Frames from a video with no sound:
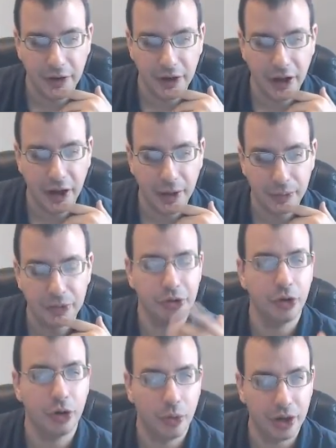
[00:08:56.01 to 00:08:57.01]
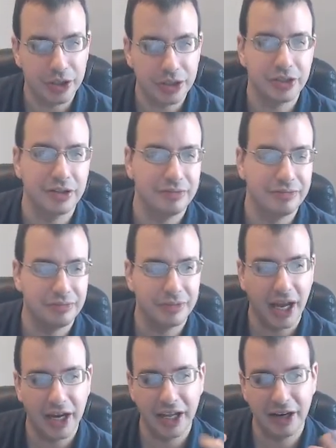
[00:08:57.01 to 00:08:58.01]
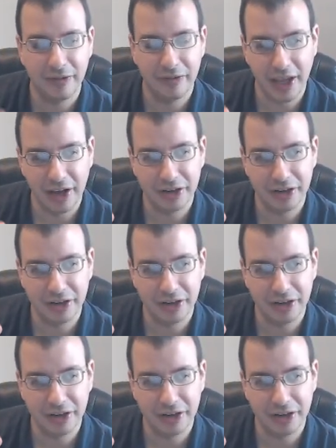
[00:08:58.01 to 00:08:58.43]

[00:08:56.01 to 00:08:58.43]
Um, do it once, kind of get a vague